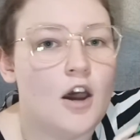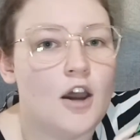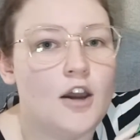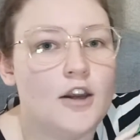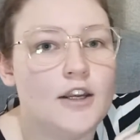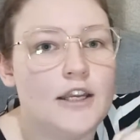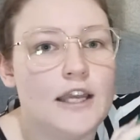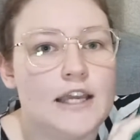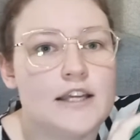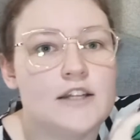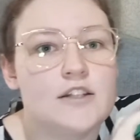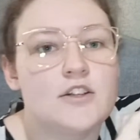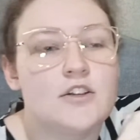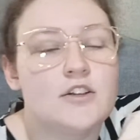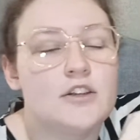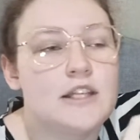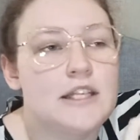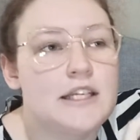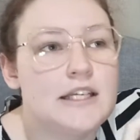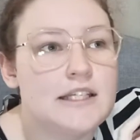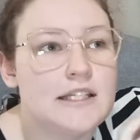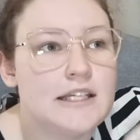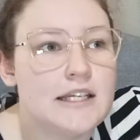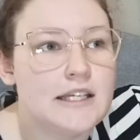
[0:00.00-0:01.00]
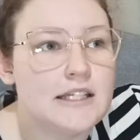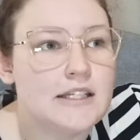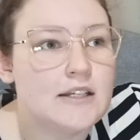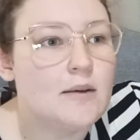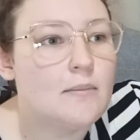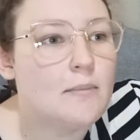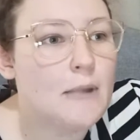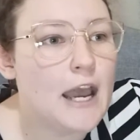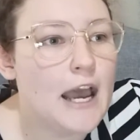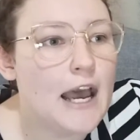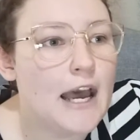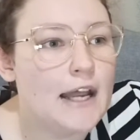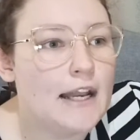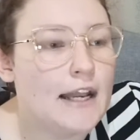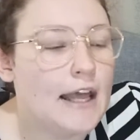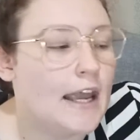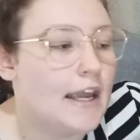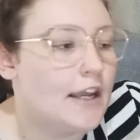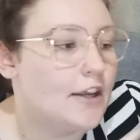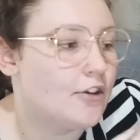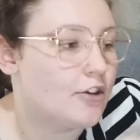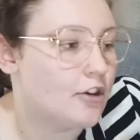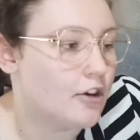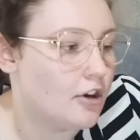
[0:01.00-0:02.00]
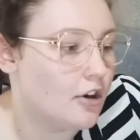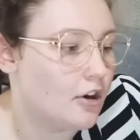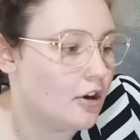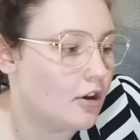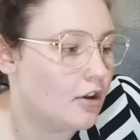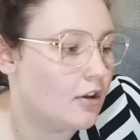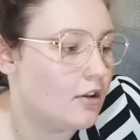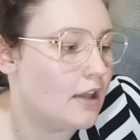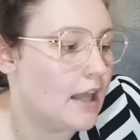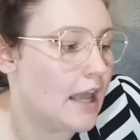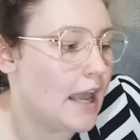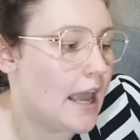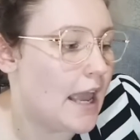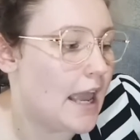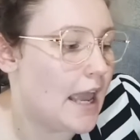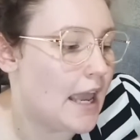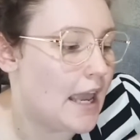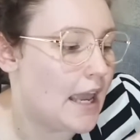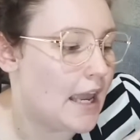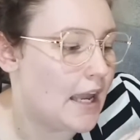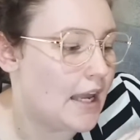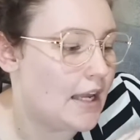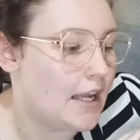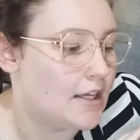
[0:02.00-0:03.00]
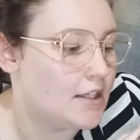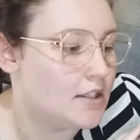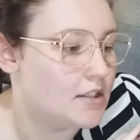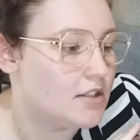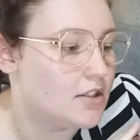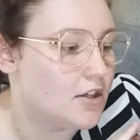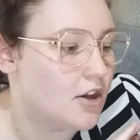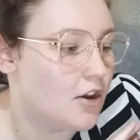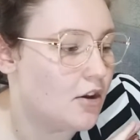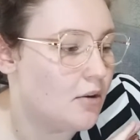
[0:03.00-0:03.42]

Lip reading: okay, so this is about a girl, and